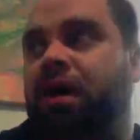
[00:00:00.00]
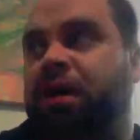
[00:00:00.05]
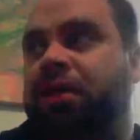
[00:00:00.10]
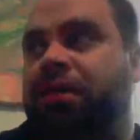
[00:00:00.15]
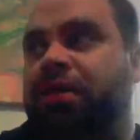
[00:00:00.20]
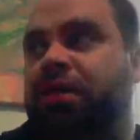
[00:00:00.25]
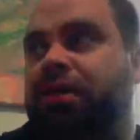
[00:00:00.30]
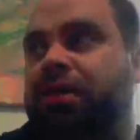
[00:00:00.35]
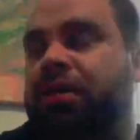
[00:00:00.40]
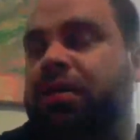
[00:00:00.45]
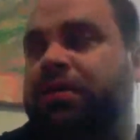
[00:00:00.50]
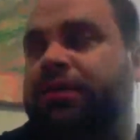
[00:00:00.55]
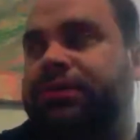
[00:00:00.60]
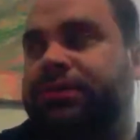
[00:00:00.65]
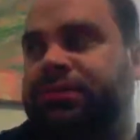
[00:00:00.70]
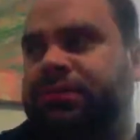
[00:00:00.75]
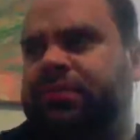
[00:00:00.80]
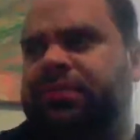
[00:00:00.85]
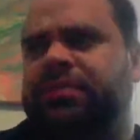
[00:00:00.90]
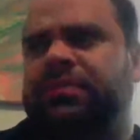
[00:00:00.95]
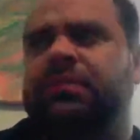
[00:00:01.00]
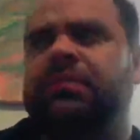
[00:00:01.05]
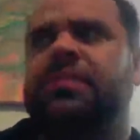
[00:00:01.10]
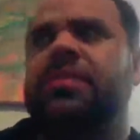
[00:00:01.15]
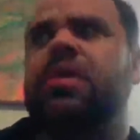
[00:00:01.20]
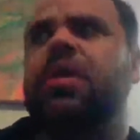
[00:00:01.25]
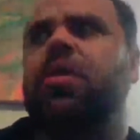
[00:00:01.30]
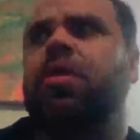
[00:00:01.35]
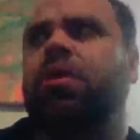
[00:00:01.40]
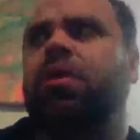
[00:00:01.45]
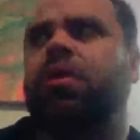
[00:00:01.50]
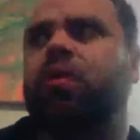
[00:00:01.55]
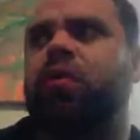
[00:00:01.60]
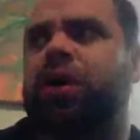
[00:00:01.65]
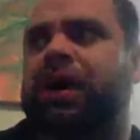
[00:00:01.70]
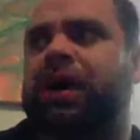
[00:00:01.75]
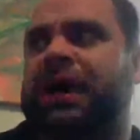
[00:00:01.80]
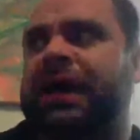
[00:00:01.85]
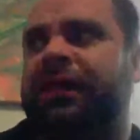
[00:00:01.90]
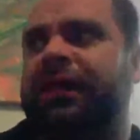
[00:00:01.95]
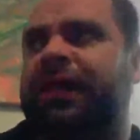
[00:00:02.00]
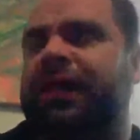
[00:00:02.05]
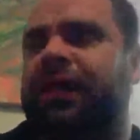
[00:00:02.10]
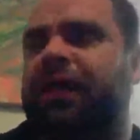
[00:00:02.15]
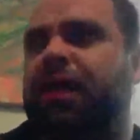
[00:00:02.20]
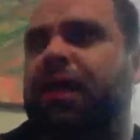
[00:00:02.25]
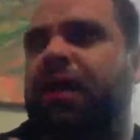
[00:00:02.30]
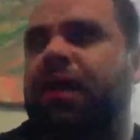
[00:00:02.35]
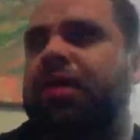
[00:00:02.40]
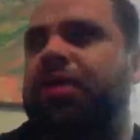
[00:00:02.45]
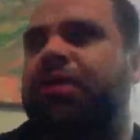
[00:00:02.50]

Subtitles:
author or the work killing the